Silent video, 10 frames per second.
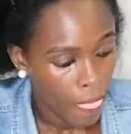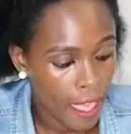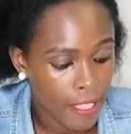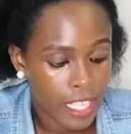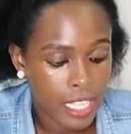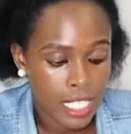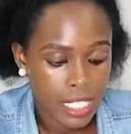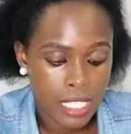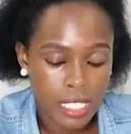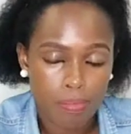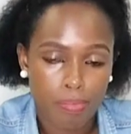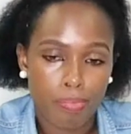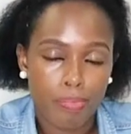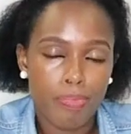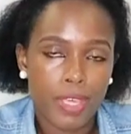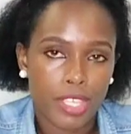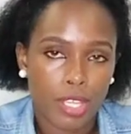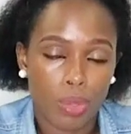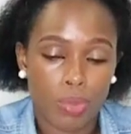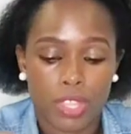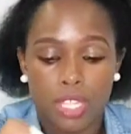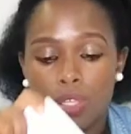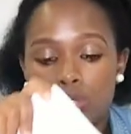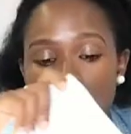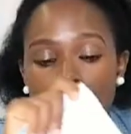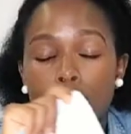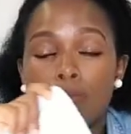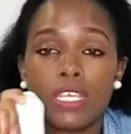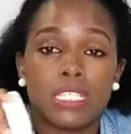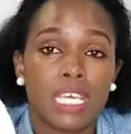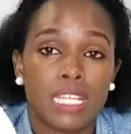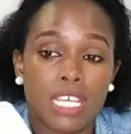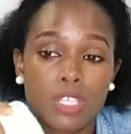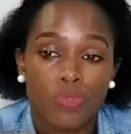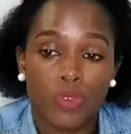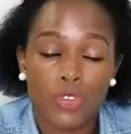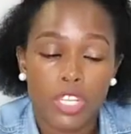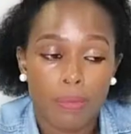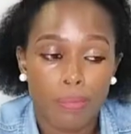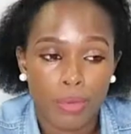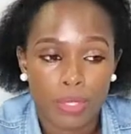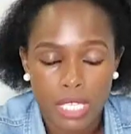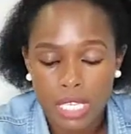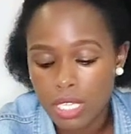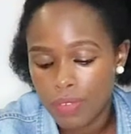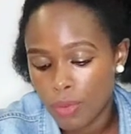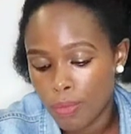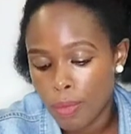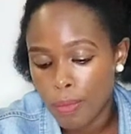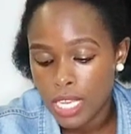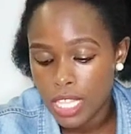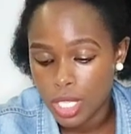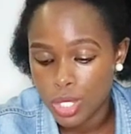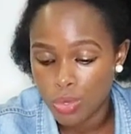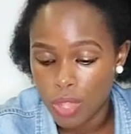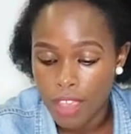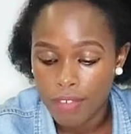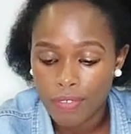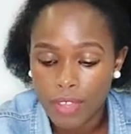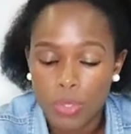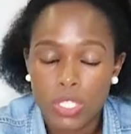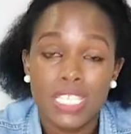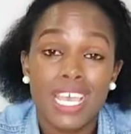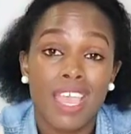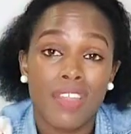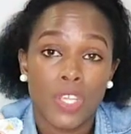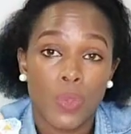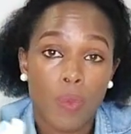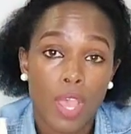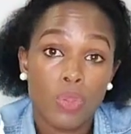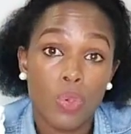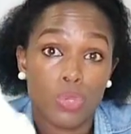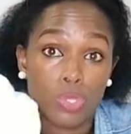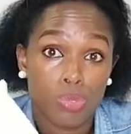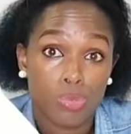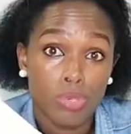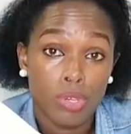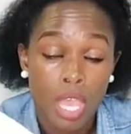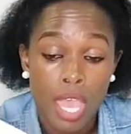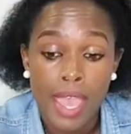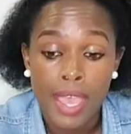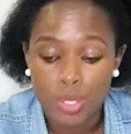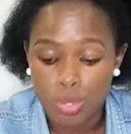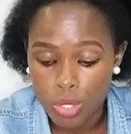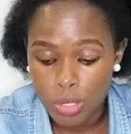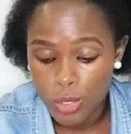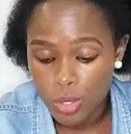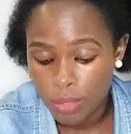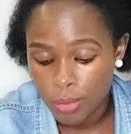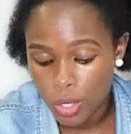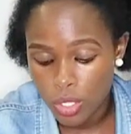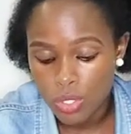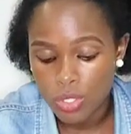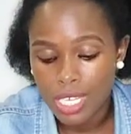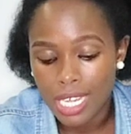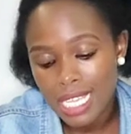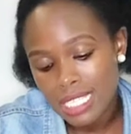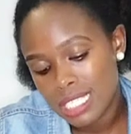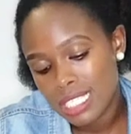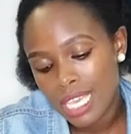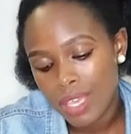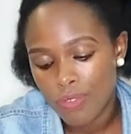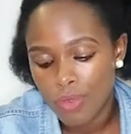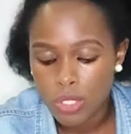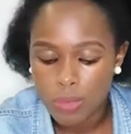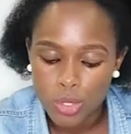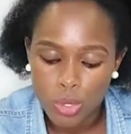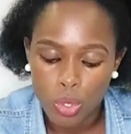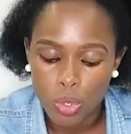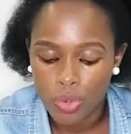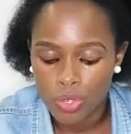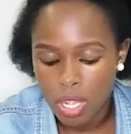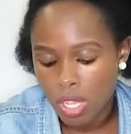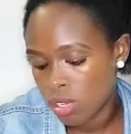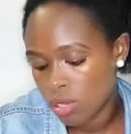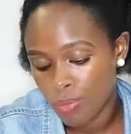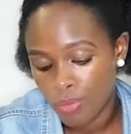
And then there's this bathing clothes. So from the set that you've already bought, from the many that you have, consider carrying 1 or 2 to hospital, because on the last day of hospital or